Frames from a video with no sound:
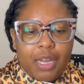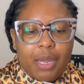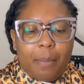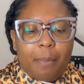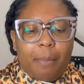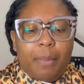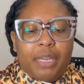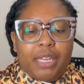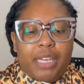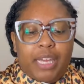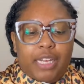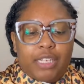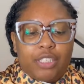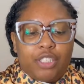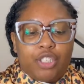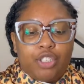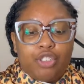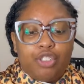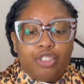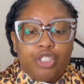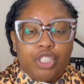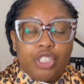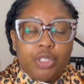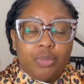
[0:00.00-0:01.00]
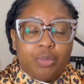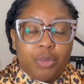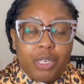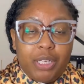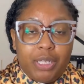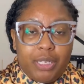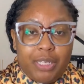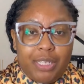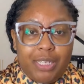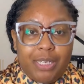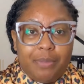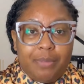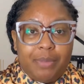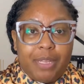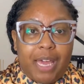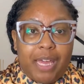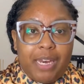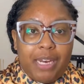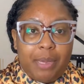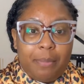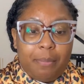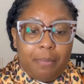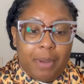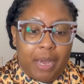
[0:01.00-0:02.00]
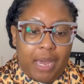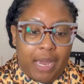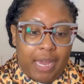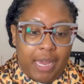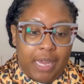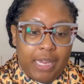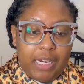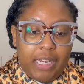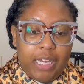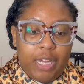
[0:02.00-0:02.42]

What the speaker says: But yeah, so you just want to keep that in mind